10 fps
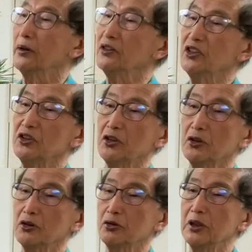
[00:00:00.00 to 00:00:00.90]
This is a
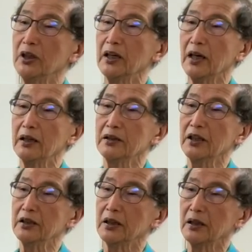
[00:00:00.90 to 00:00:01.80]
tree that I
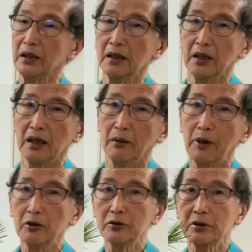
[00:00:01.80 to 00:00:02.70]
did
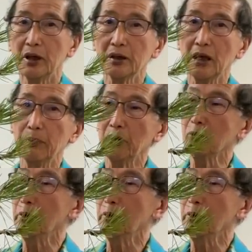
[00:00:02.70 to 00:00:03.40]
about a couple of